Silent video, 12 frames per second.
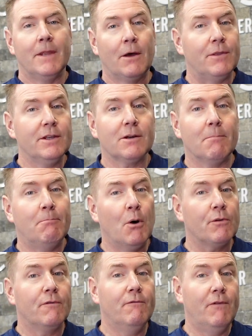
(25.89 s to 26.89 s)
Now these are
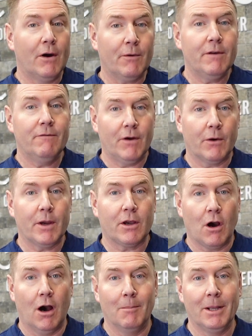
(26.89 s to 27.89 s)
both very, very
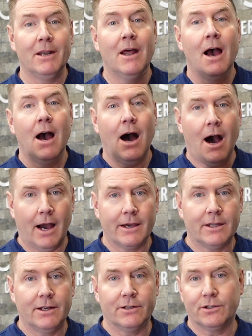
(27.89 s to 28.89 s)
common eye
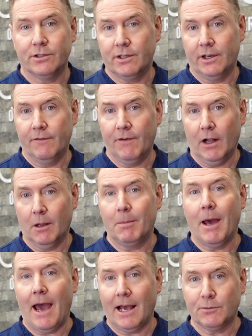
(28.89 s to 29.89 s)
conditions that
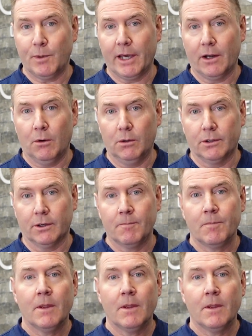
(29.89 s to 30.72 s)
develop as we get older,